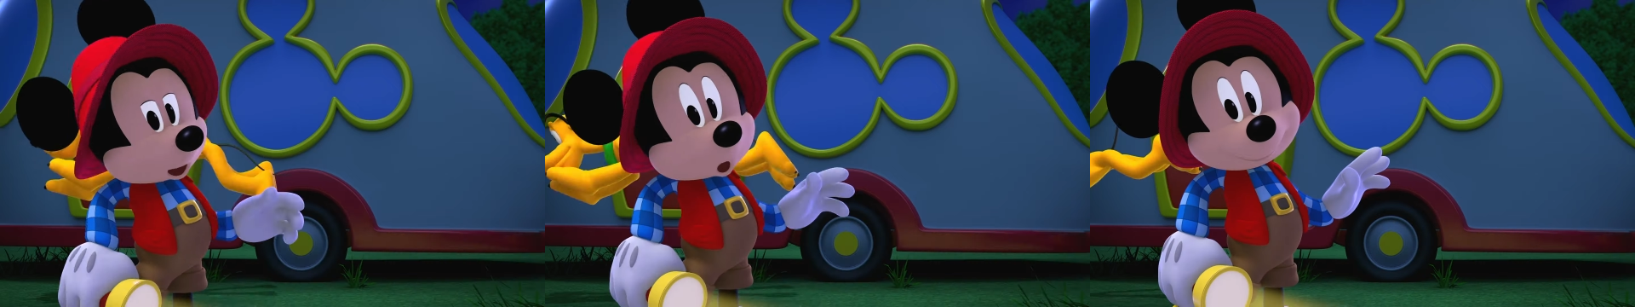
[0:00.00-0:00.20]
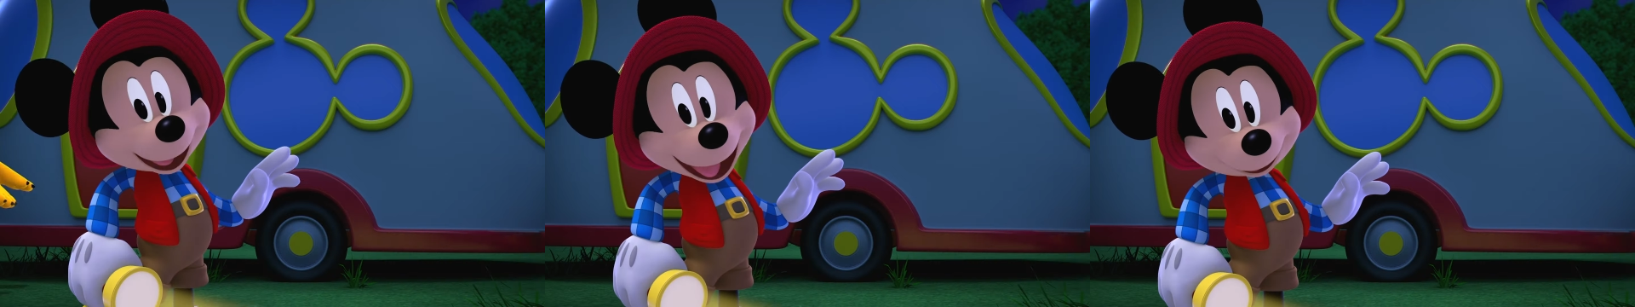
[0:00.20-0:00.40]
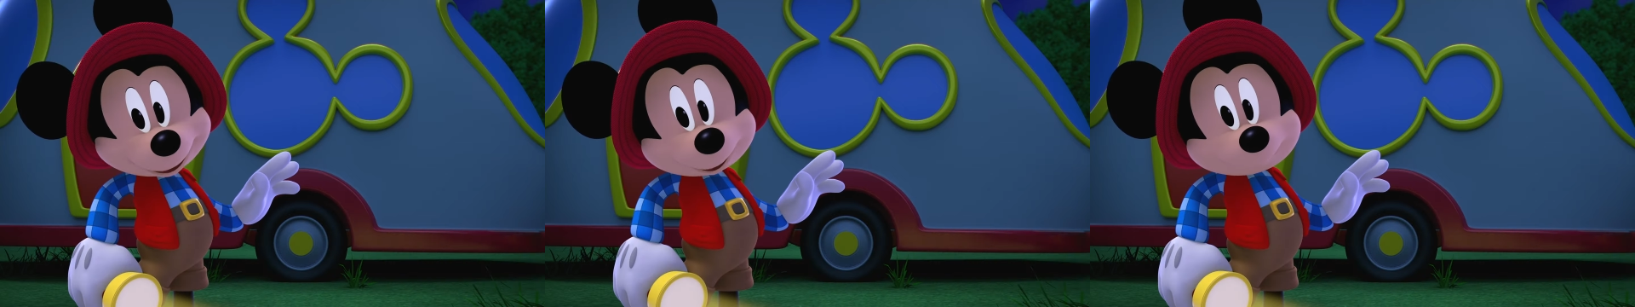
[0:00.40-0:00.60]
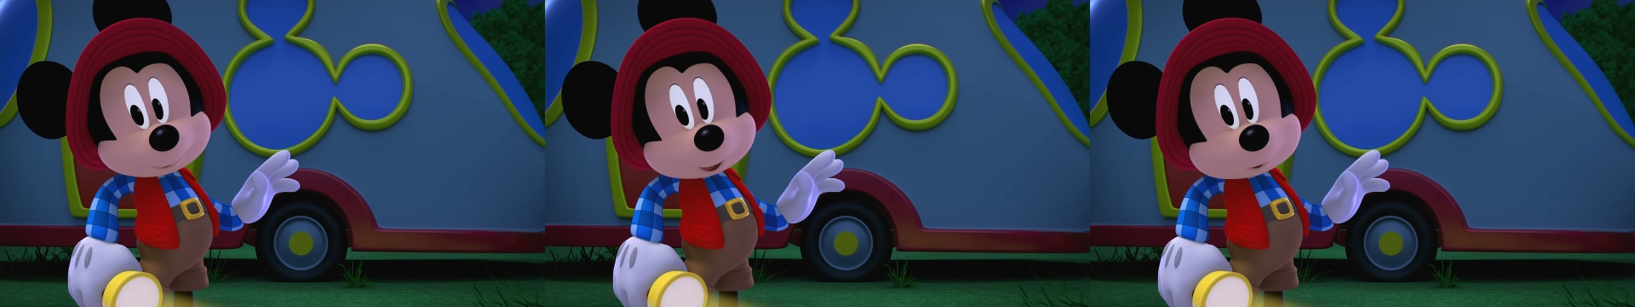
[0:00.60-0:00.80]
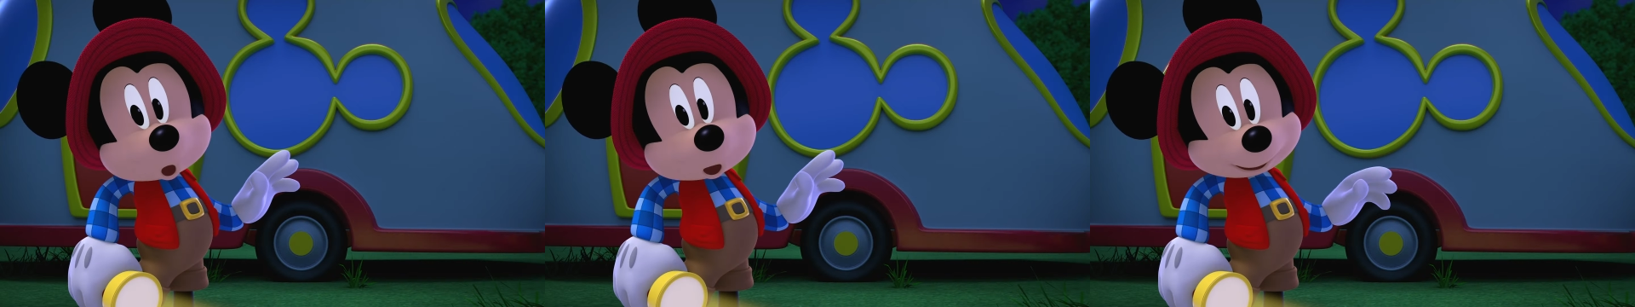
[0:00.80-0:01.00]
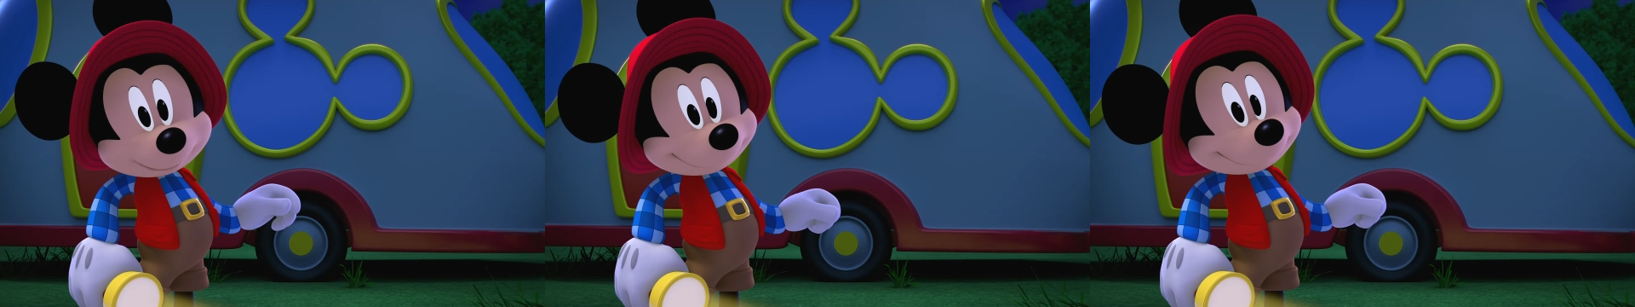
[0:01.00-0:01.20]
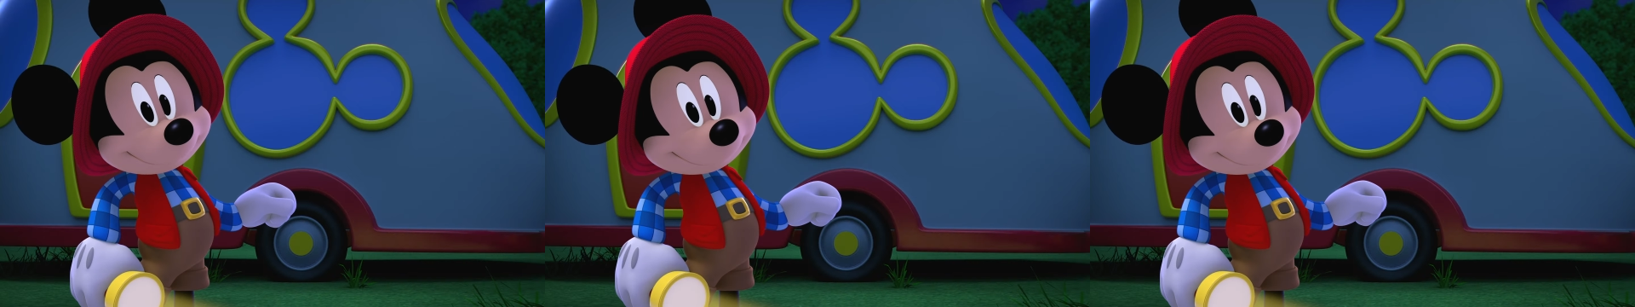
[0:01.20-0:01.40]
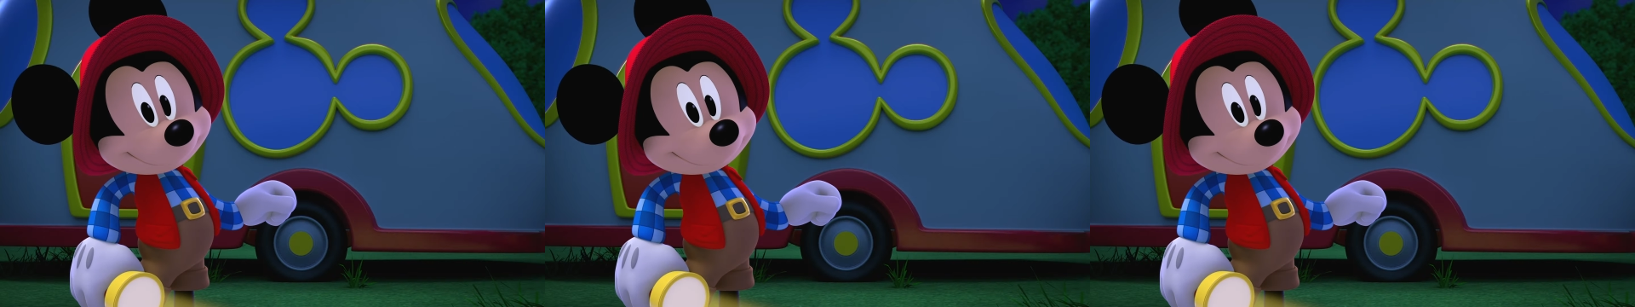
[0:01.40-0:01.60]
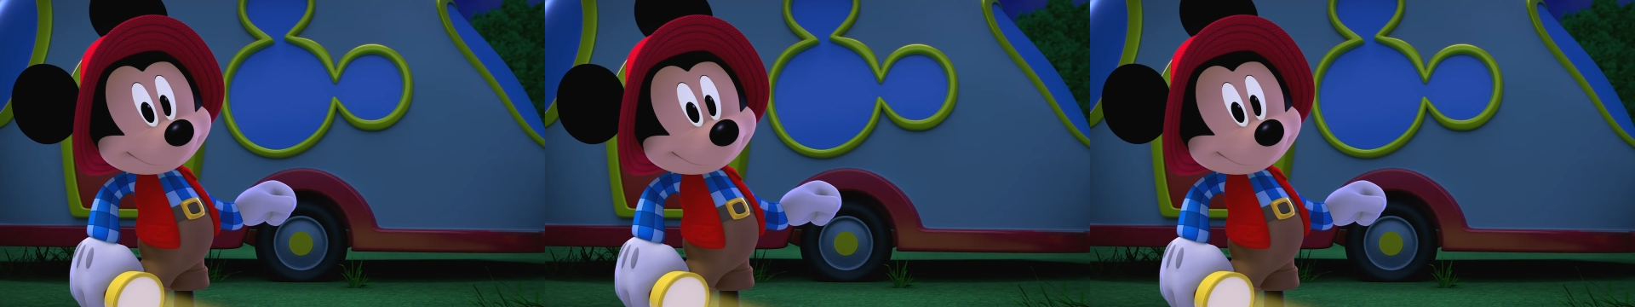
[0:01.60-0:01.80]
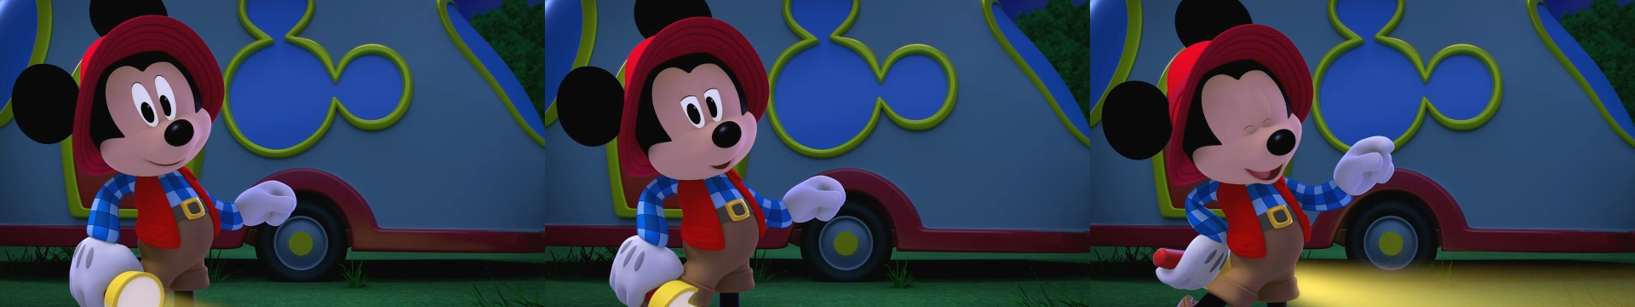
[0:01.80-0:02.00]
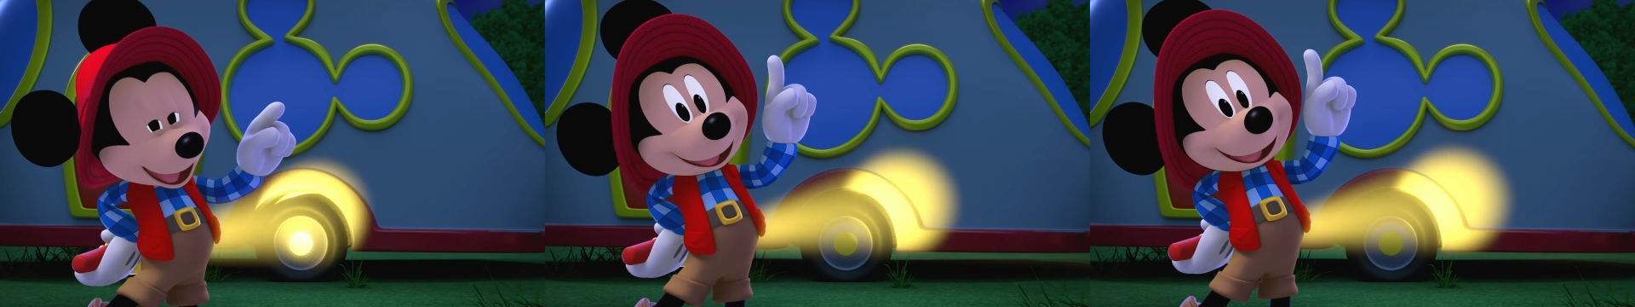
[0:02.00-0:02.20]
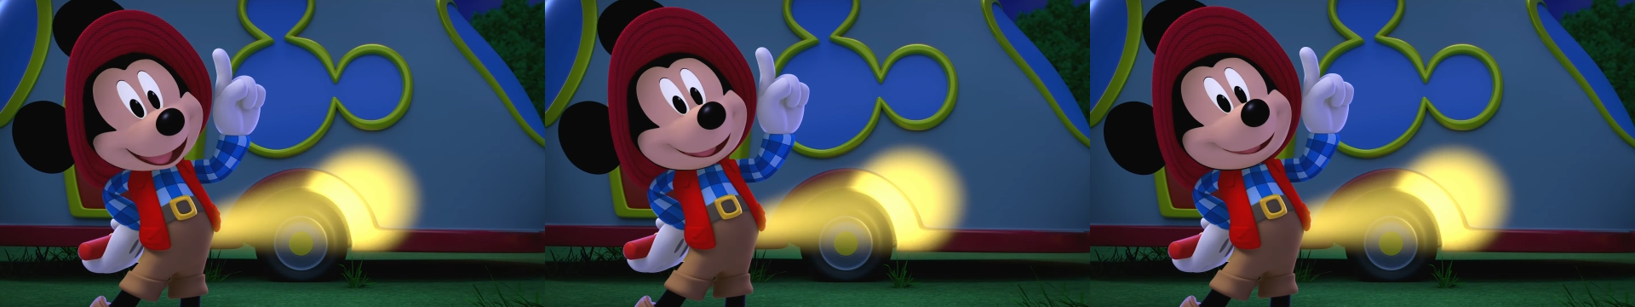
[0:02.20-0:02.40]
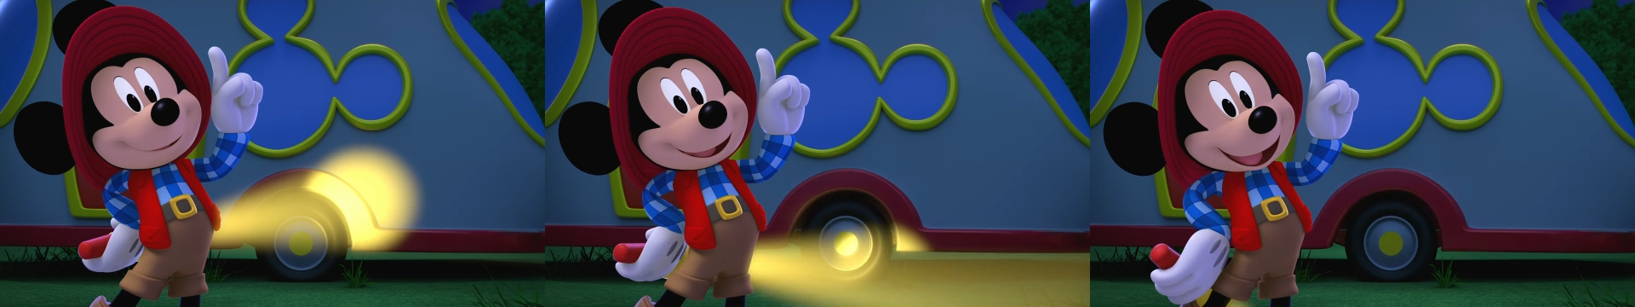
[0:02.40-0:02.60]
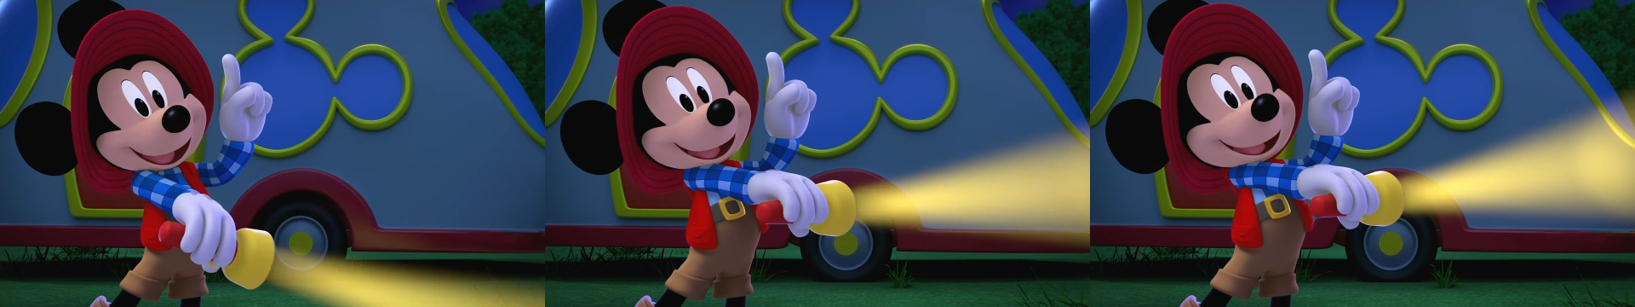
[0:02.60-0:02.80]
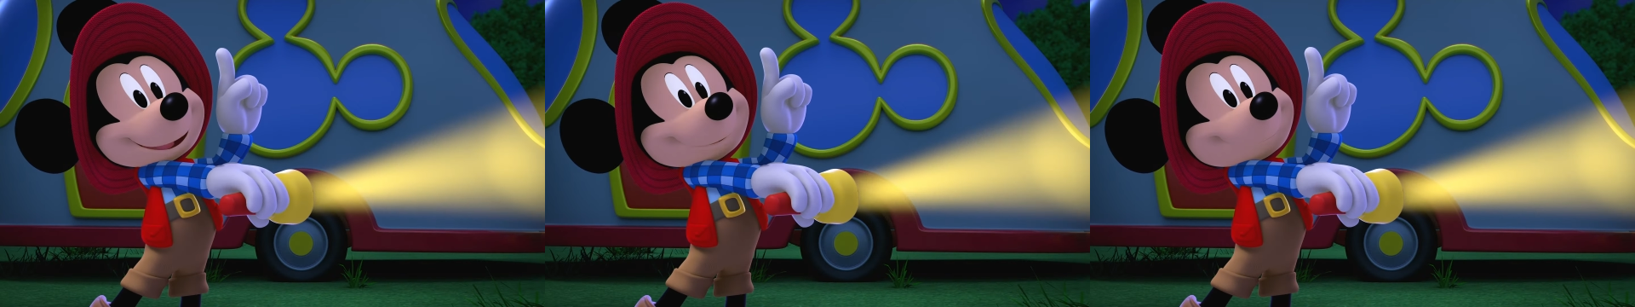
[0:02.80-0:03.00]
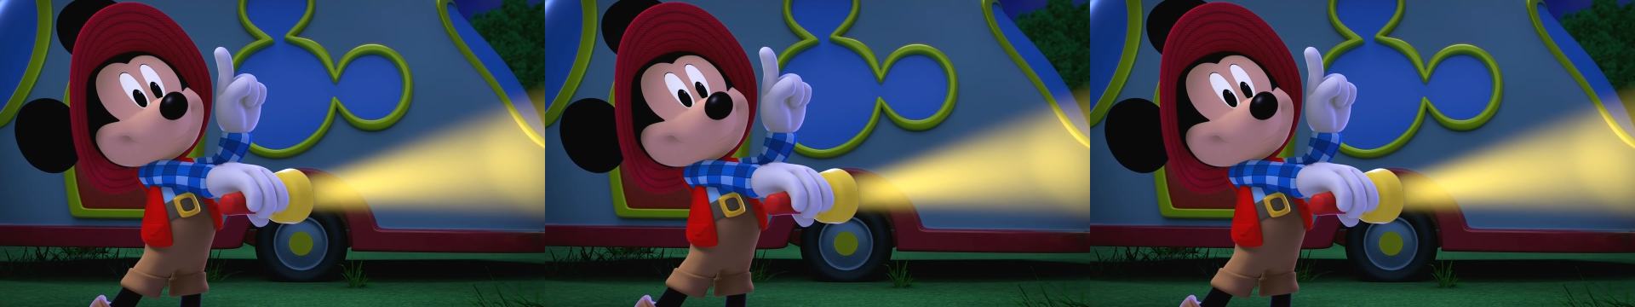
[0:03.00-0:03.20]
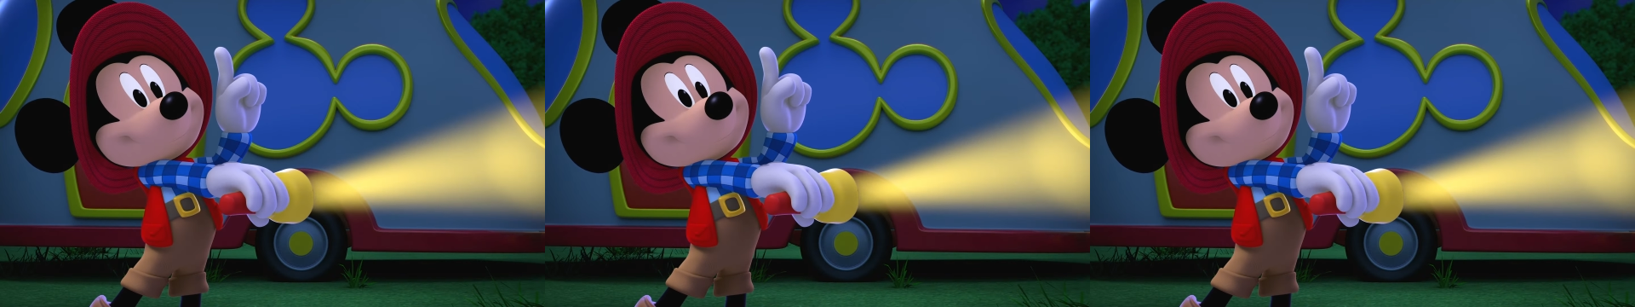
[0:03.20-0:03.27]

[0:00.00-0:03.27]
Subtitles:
[unreadable: no face in view]